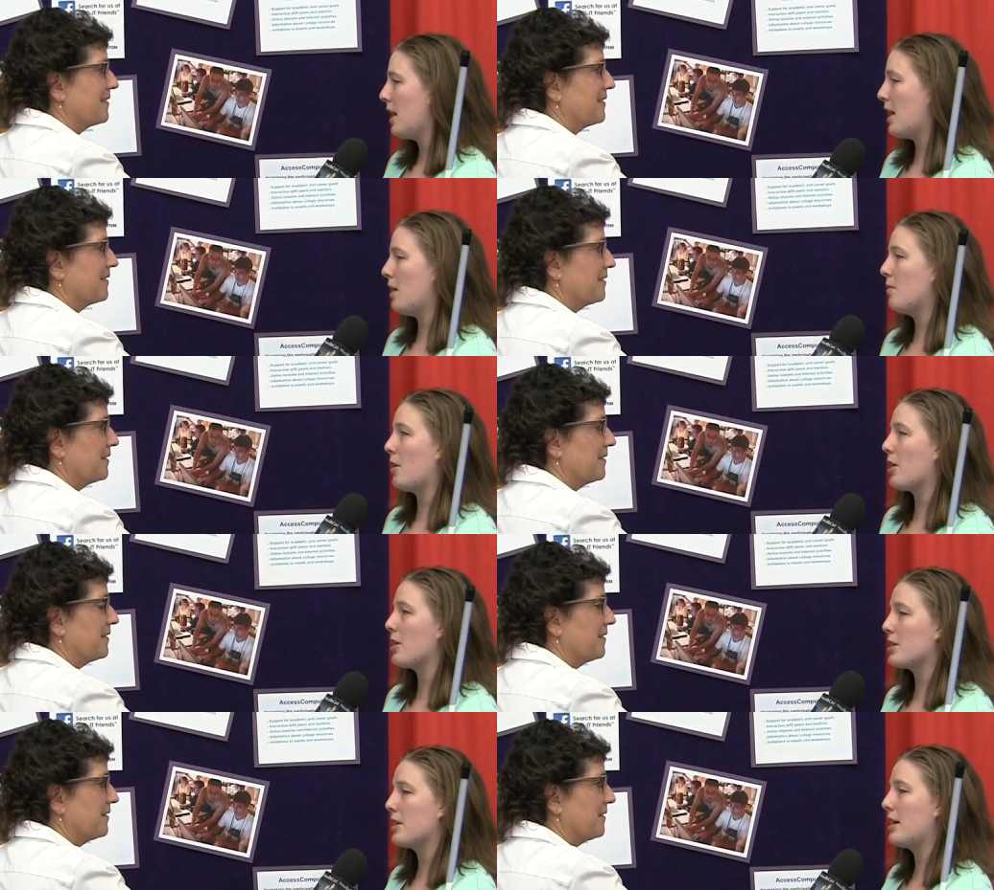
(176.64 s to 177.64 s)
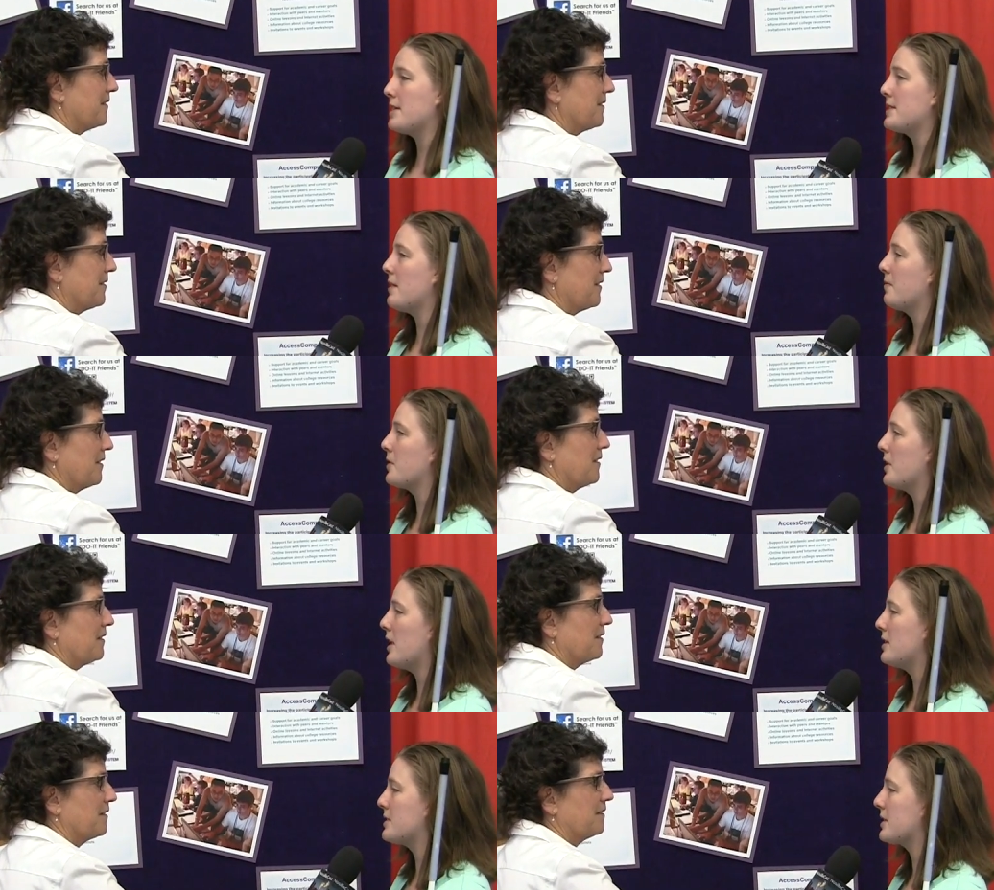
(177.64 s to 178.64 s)
Speaker 1: Um, our NSF
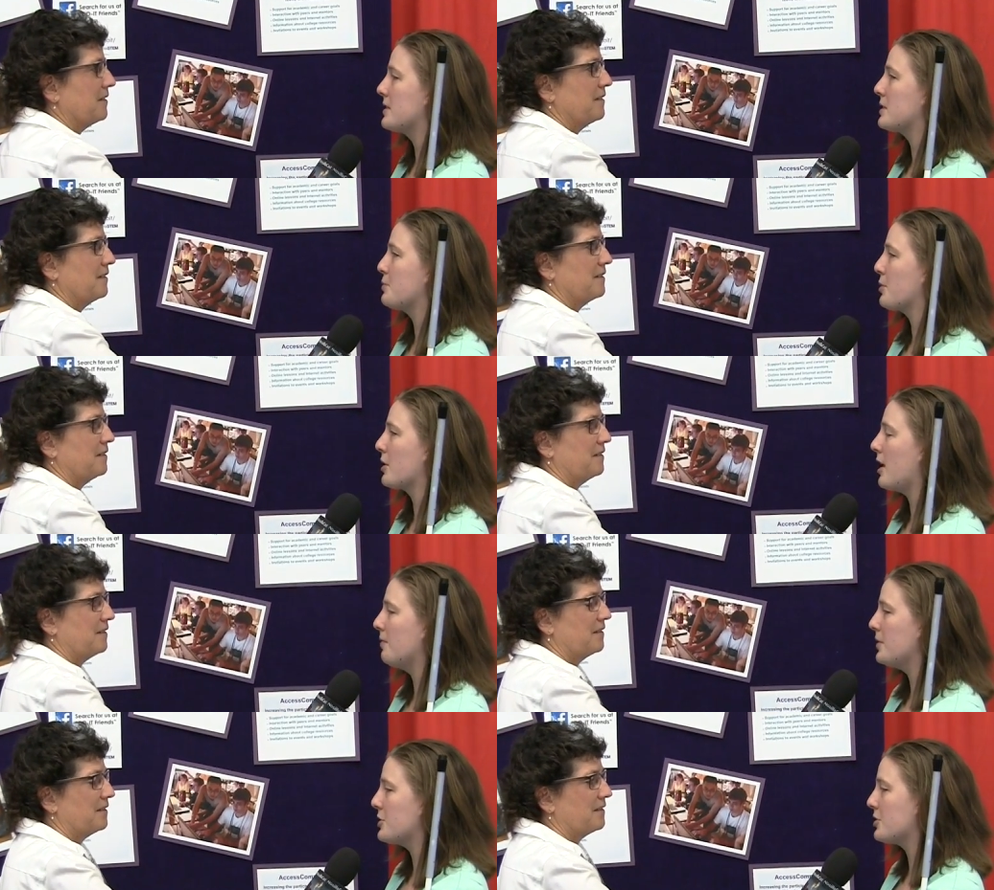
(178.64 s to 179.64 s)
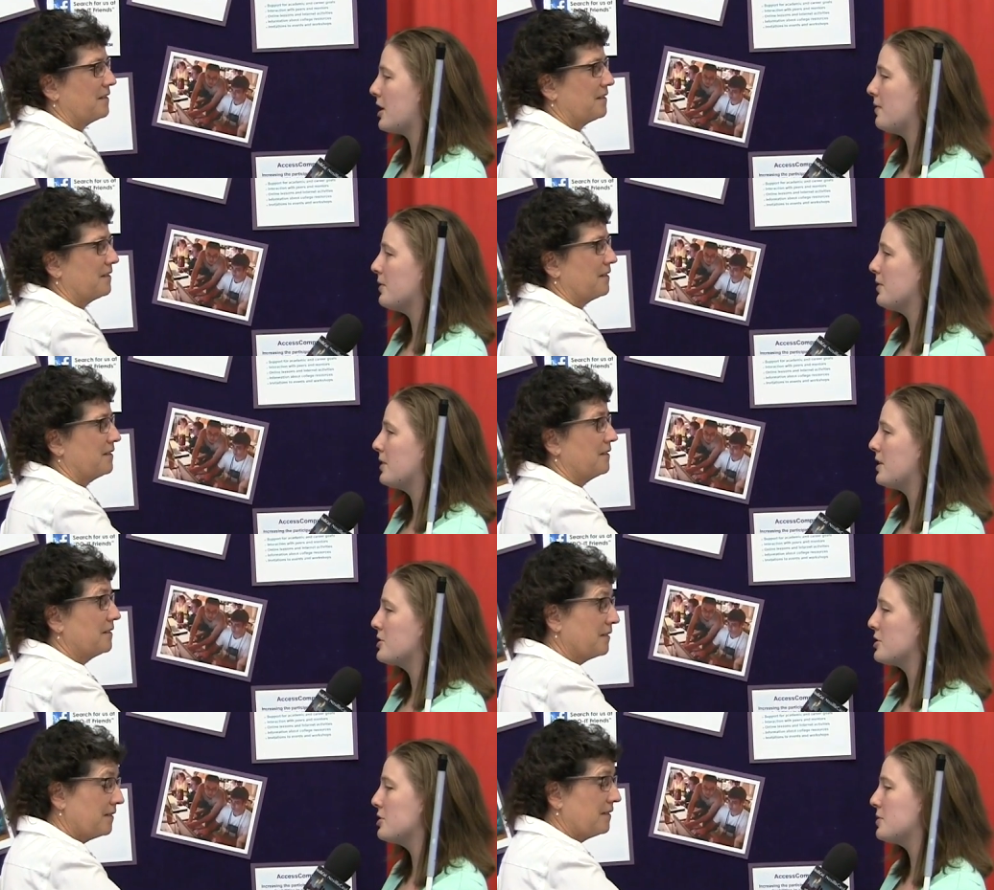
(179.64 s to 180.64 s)
grants can support conference travel and
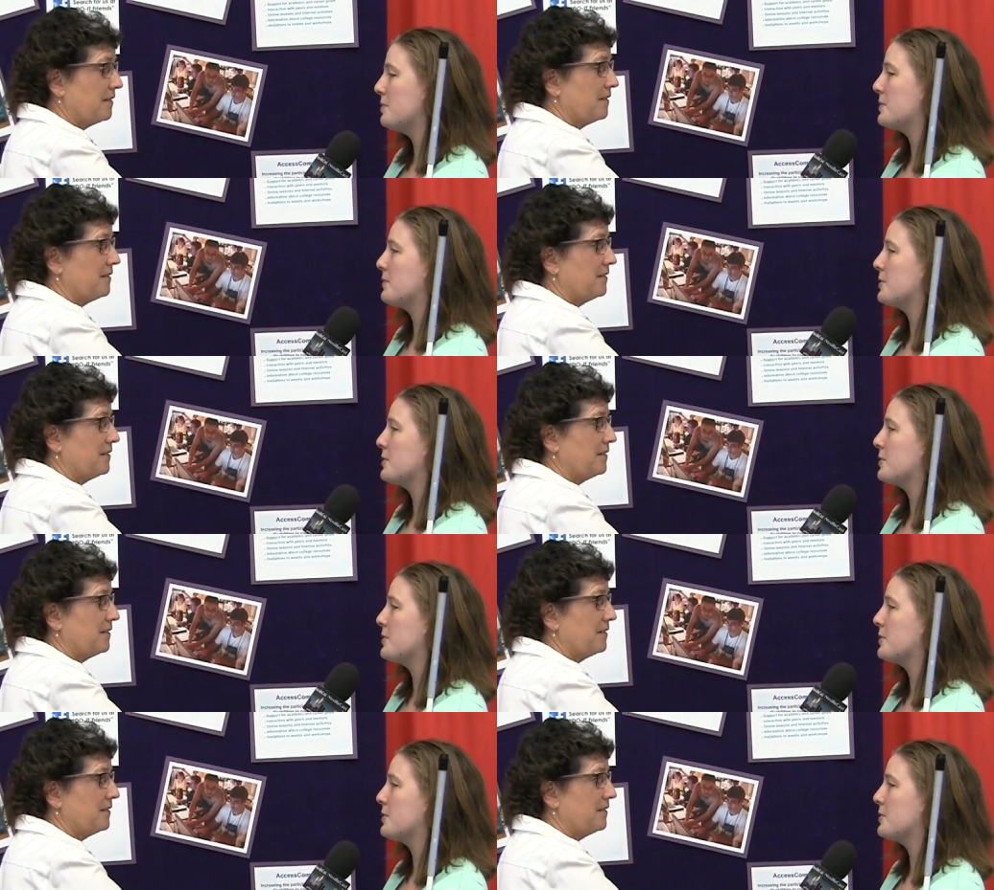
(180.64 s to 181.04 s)
internships